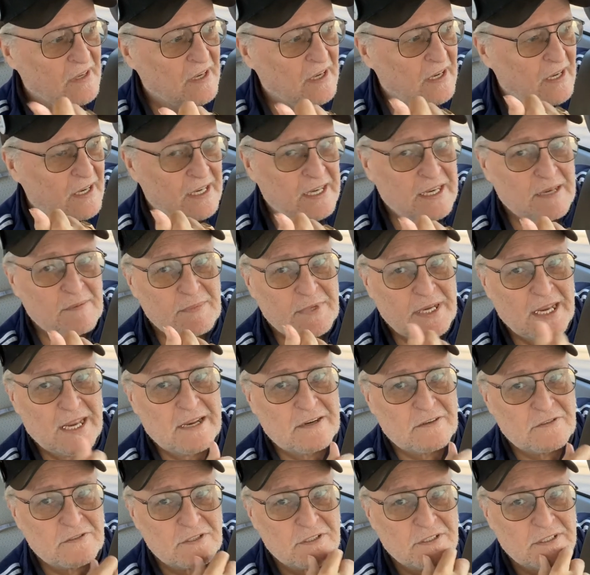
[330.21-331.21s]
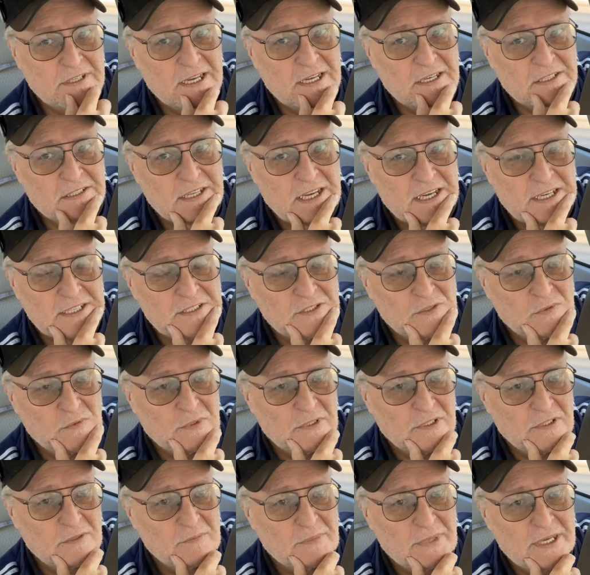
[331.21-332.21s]
MD Anderson down Texas,
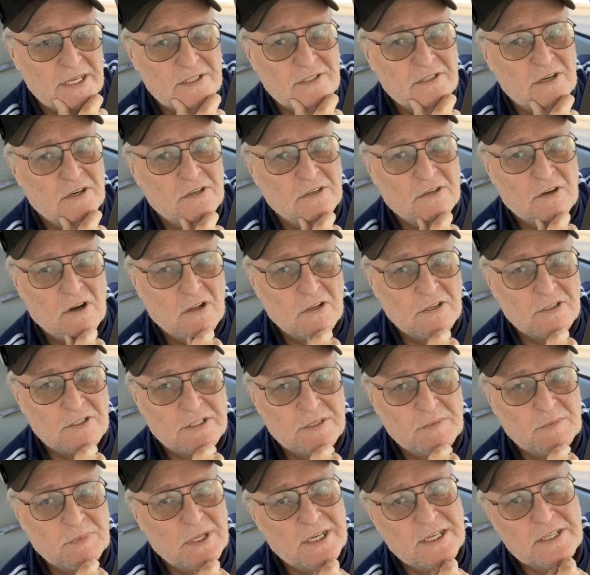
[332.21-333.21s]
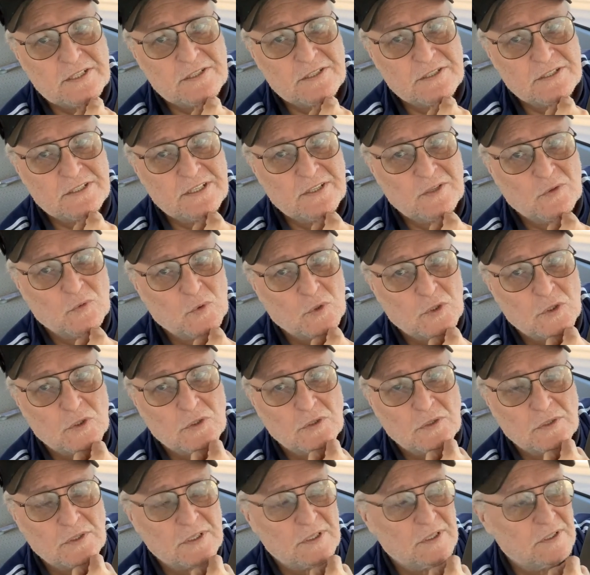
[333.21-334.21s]
one of the best oncology places in the
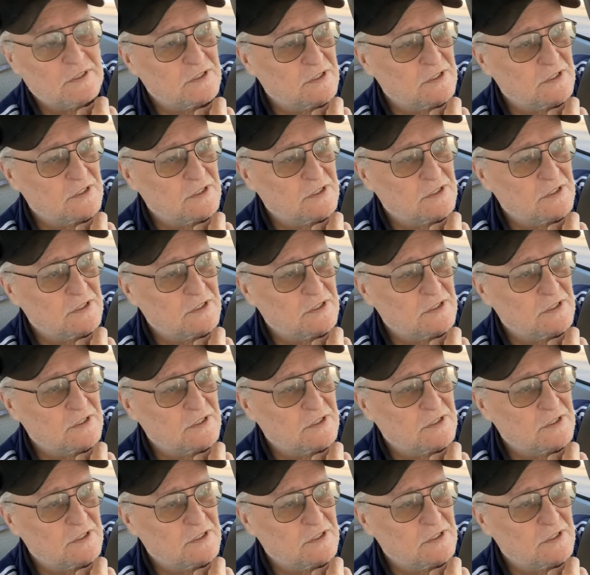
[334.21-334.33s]
world.